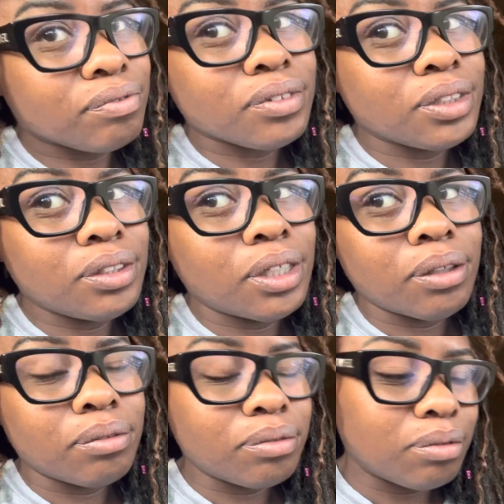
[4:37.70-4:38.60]
you
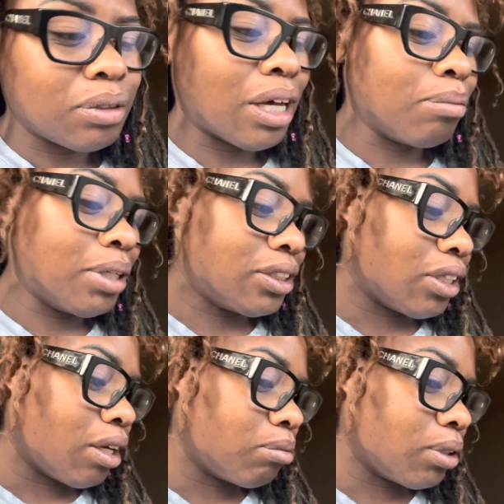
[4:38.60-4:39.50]
know how my
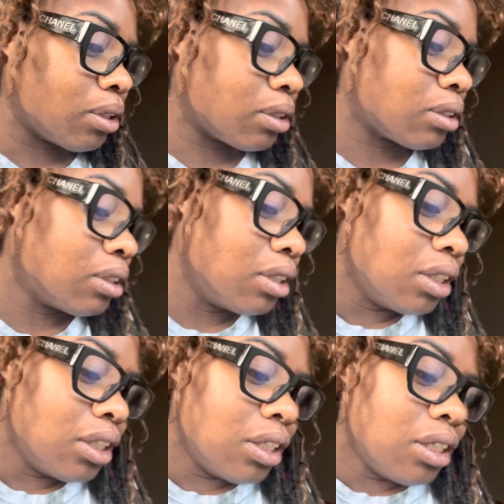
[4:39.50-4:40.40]
job works.
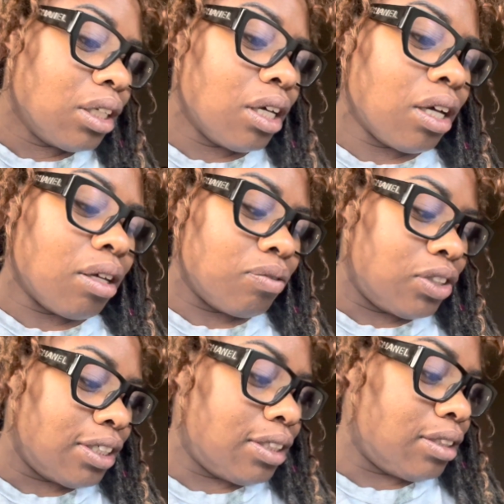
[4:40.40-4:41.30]

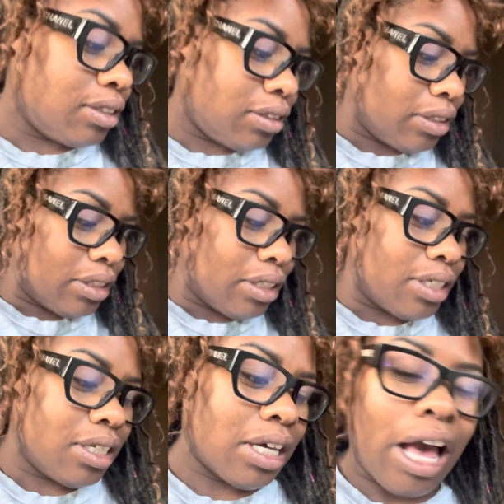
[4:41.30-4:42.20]
Then
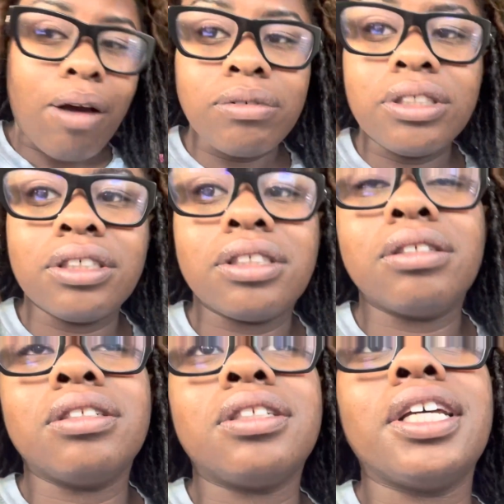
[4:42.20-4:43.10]
I would just
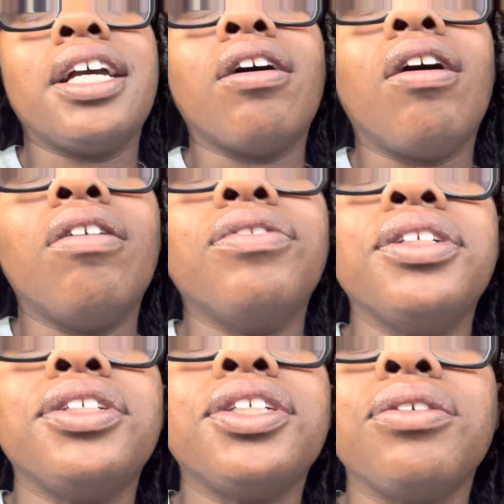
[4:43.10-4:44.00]
take off
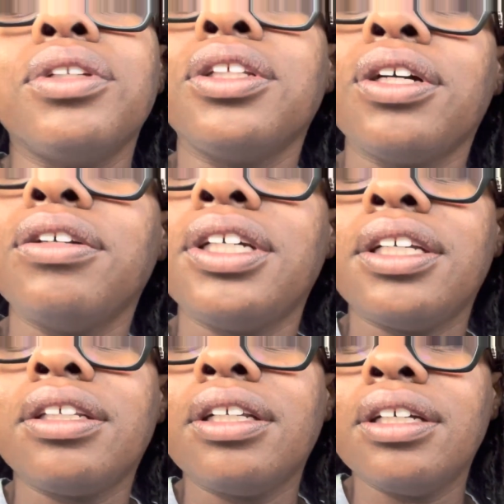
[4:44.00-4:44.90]
until the
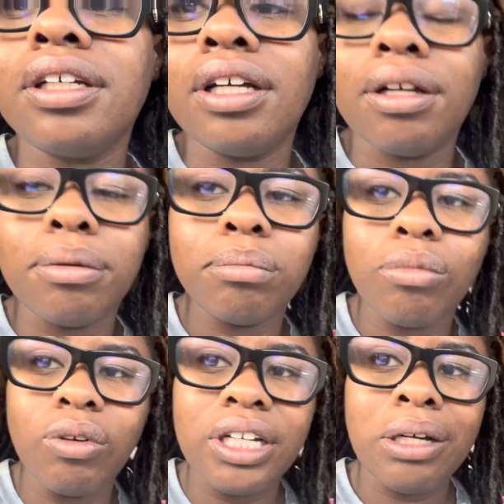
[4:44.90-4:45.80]
30th
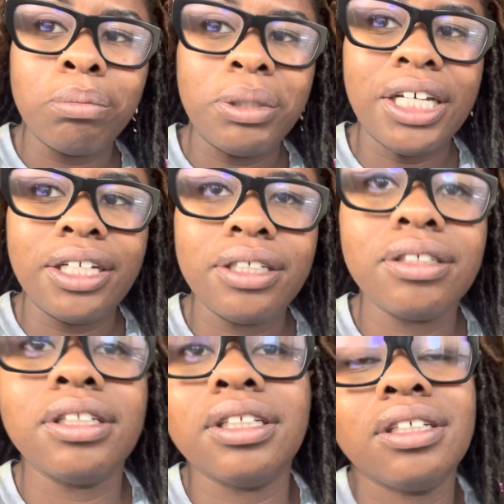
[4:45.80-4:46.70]
without pay.
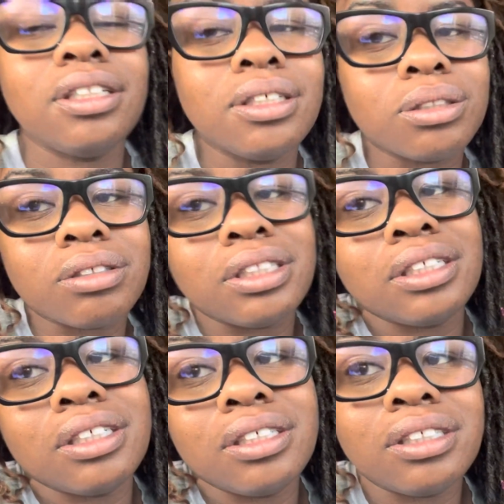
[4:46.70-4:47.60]
And it is what
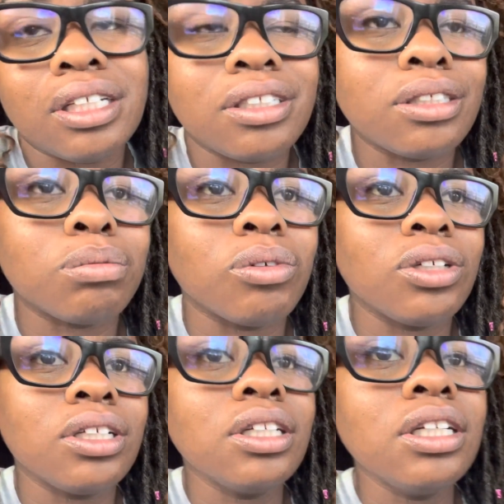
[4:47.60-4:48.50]
it is at this point.